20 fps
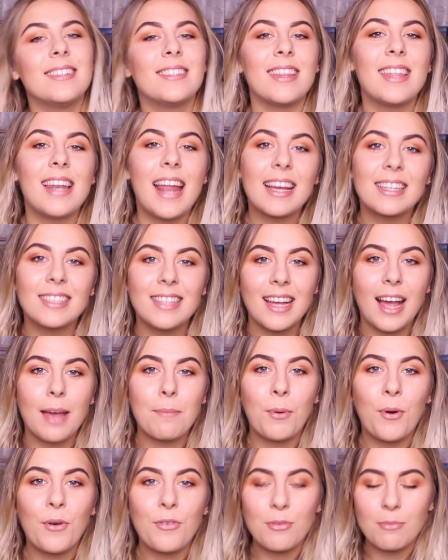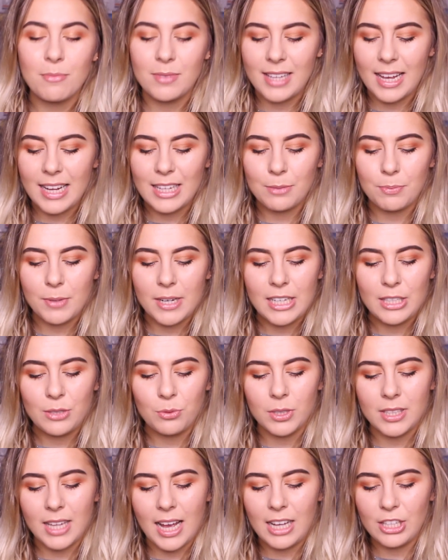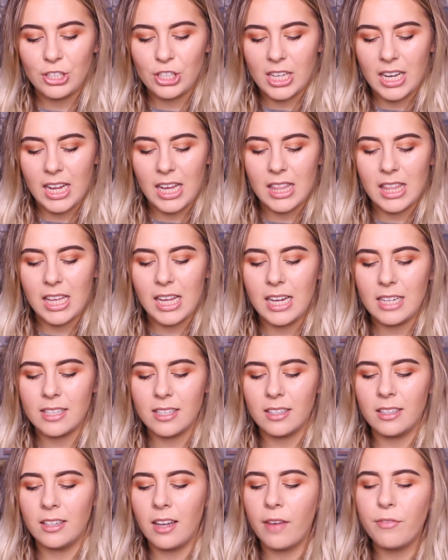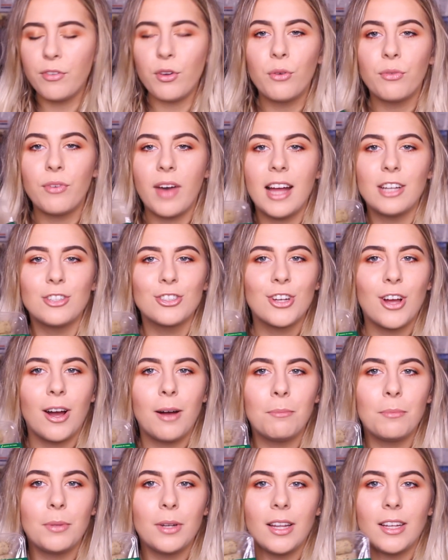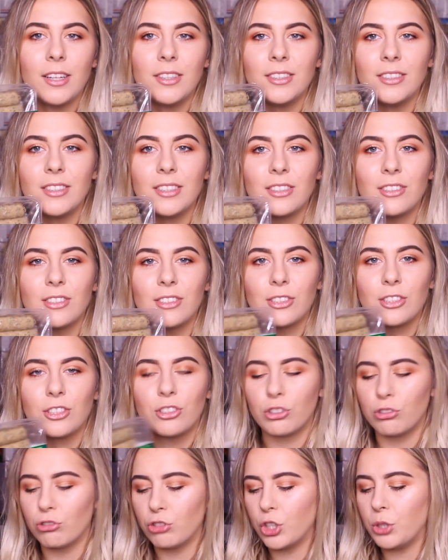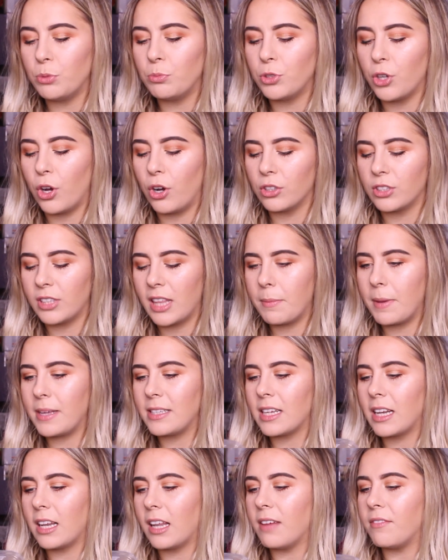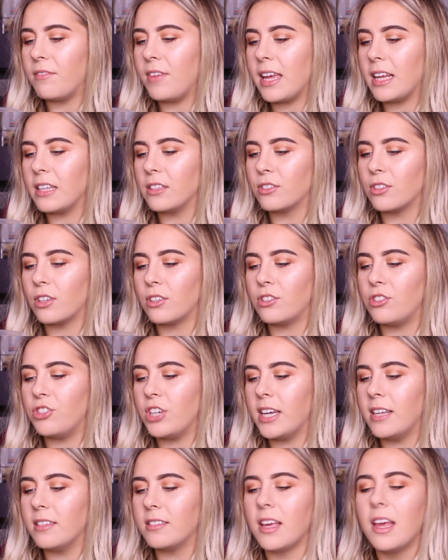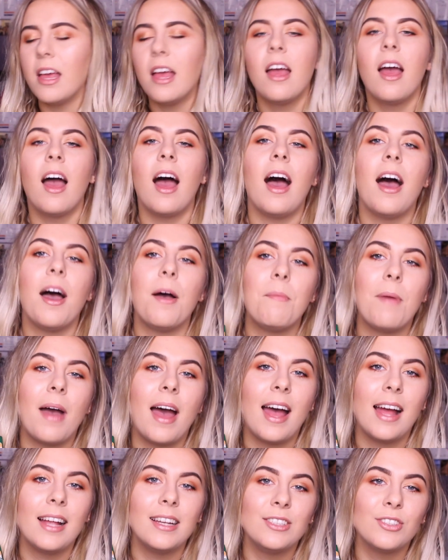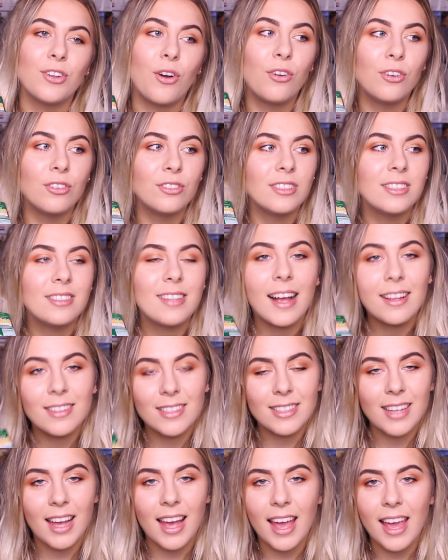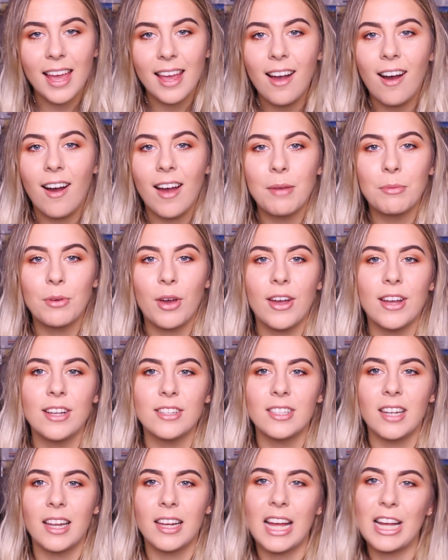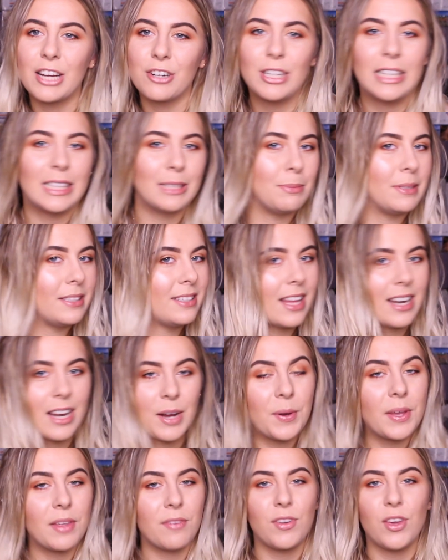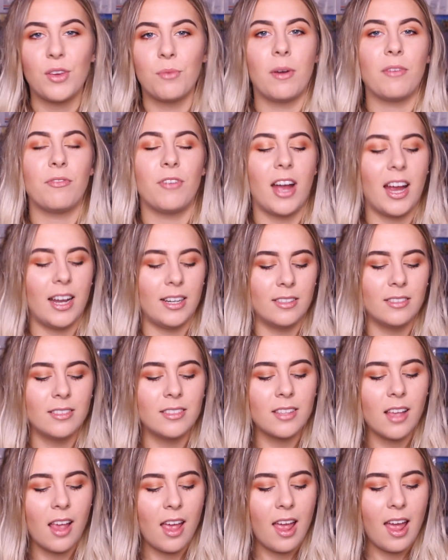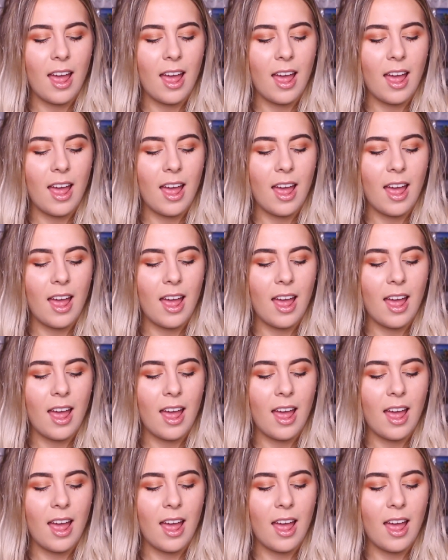So the next thing I bought from Sainsbury's was actually these Love Your Veg Cumberland Shroom Dogs. They're basically like vegan sausages. And on Saturday, I'm going to like a Christmas dinner with a few of my friends.